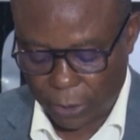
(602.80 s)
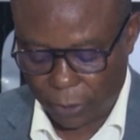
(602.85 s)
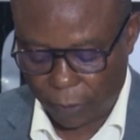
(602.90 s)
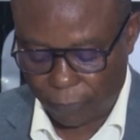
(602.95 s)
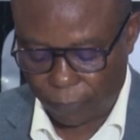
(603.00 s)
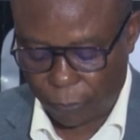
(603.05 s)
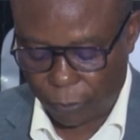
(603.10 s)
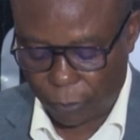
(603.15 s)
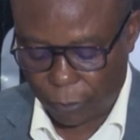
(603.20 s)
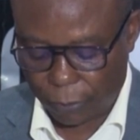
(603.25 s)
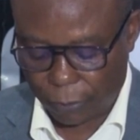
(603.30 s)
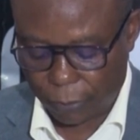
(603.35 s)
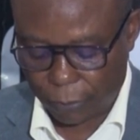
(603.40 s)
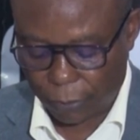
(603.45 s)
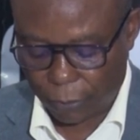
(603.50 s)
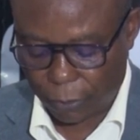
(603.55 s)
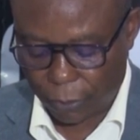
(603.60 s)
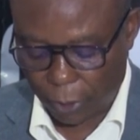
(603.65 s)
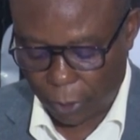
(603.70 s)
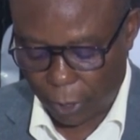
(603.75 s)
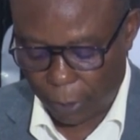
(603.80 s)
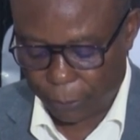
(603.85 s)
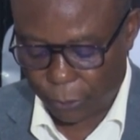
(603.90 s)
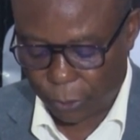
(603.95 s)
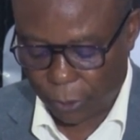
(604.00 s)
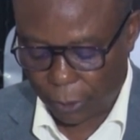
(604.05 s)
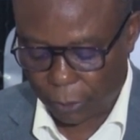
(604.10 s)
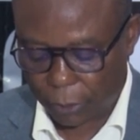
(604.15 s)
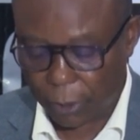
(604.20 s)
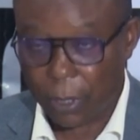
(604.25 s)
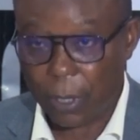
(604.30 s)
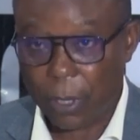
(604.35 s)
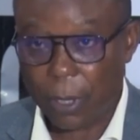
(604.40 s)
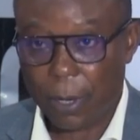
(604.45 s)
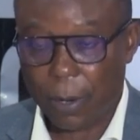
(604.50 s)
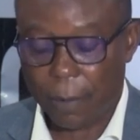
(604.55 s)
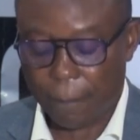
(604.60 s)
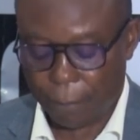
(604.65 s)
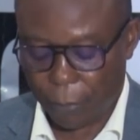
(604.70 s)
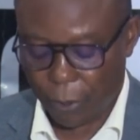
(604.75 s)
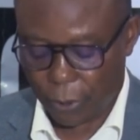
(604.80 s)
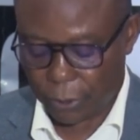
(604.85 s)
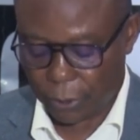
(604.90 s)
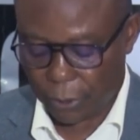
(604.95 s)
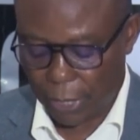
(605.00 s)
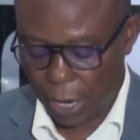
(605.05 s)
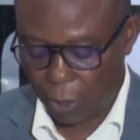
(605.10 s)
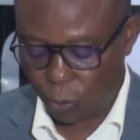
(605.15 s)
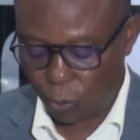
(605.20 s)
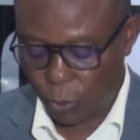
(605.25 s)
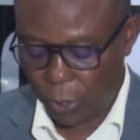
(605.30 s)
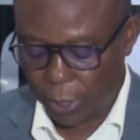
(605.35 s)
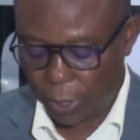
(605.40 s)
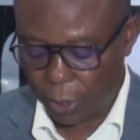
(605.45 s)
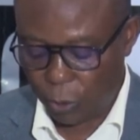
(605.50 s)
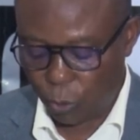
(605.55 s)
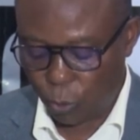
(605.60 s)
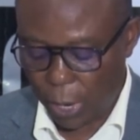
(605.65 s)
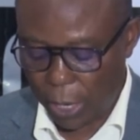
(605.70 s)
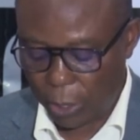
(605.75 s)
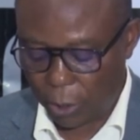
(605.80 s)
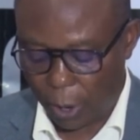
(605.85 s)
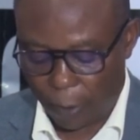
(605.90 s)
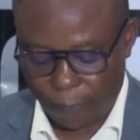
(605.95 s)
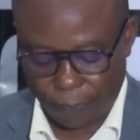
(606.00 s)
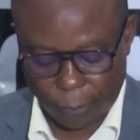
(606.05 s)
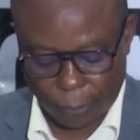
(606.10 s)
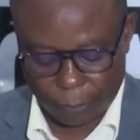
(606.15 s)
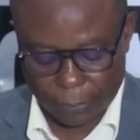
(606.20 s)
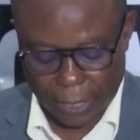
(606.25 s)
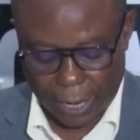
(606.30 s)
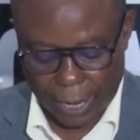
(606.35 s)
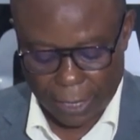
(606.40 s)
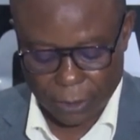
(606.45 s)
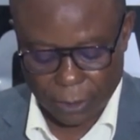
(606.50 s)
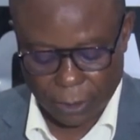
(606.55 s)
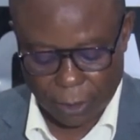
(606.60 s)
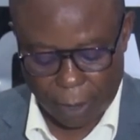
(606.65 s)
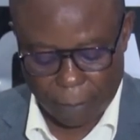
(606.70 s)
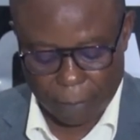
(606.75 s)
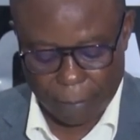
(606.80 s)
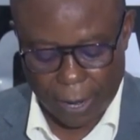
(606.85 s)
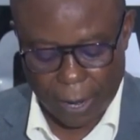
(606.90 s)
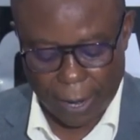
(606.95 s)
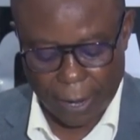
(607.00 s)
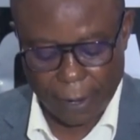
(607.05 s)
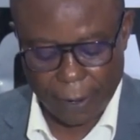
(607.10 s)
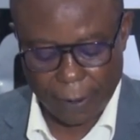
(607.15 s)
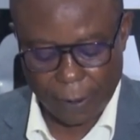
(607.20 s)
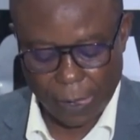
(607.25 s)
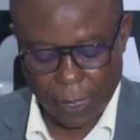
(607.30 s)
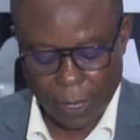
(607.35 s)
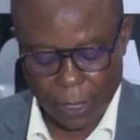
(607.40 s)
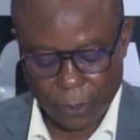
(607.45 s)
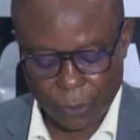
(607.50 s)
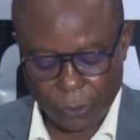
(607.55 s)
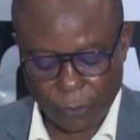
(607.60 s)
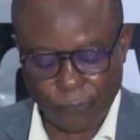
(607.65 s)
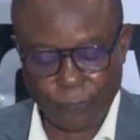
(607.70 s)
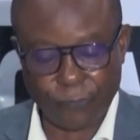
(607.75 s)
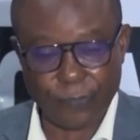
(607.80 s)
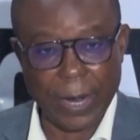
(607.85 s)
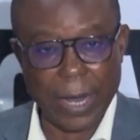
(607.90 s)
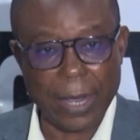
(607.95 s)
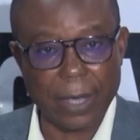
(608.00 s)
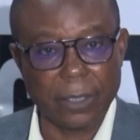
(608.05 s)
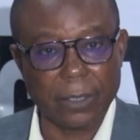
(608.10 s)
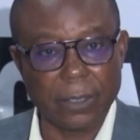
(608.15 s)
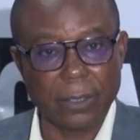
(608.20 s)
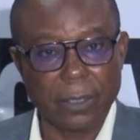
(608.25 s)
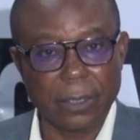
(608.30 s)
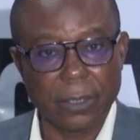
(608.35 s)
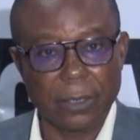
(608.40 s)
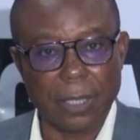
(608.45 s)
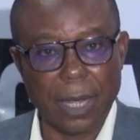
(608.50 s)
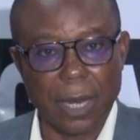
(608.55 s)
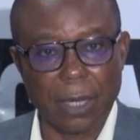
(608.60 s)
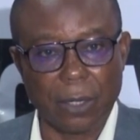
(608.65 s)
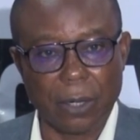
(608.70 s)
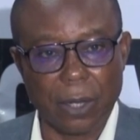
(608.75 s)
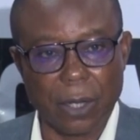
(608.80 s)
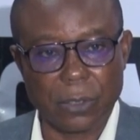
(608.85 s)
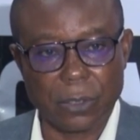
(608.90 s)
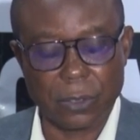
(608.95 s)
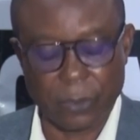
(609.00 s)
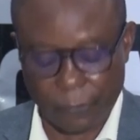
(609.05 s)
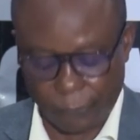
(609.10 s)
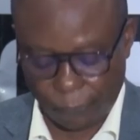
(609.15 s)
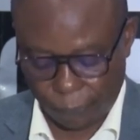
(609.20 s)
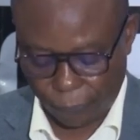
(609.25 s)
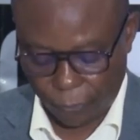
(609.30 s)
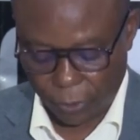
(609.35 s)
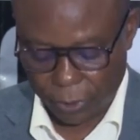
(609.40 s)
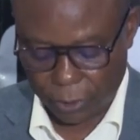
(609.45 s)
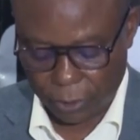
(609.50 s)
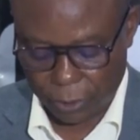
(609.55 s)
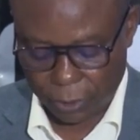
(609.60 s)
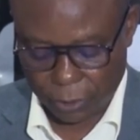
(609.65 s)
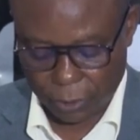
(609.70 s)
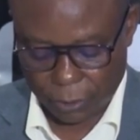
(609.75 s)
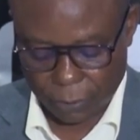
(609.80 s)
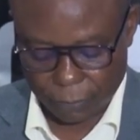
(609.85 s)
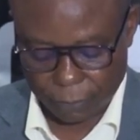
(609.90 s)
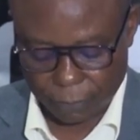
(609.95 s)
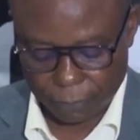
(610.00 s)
of corruption, must now quickly wake up from their slumber to find their lost voices.